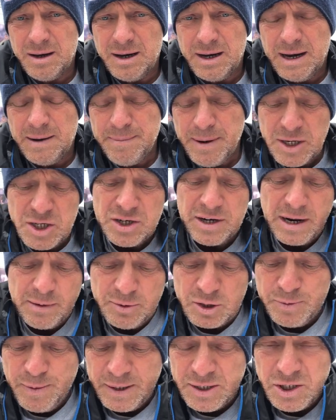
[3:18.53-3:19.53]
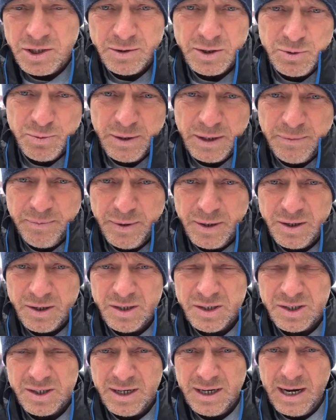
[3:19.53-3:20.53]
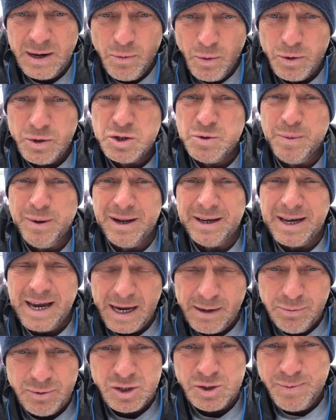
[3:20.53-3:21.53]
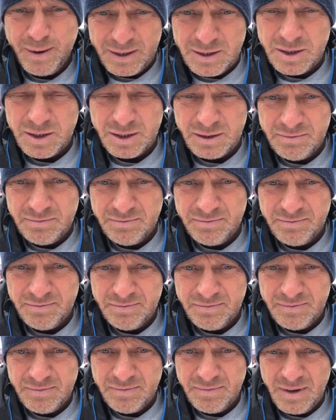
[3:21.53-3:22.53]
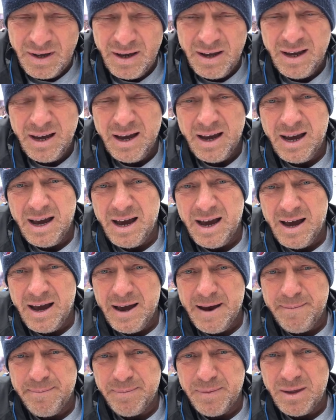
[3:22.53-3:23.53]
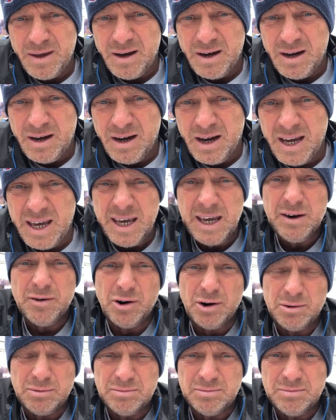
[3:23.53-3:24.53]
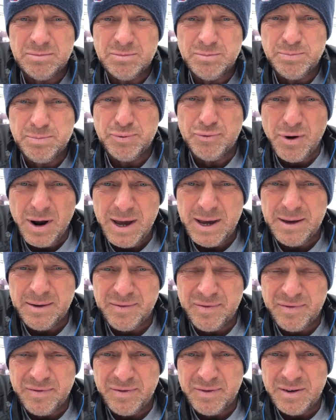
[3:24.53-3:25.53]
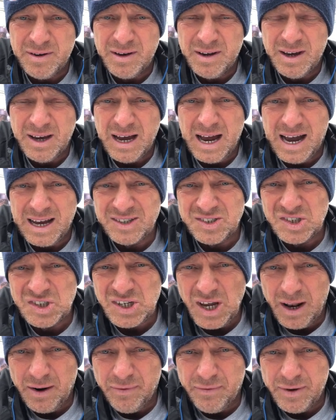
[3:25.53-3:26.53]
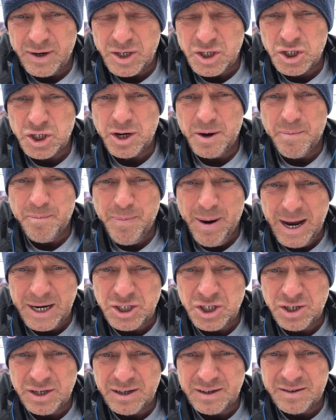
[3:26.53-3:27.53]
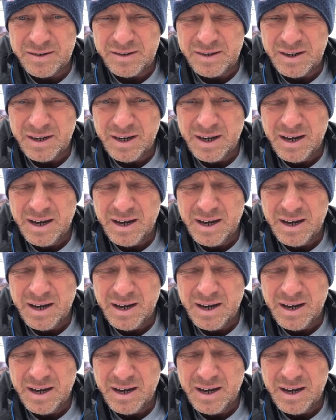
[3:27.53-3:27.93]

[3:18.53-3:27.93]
I mentioned Edward Spencer to you this week because I wanted to be like Edward Spencer. A hero, brave, unselfish, compassionate,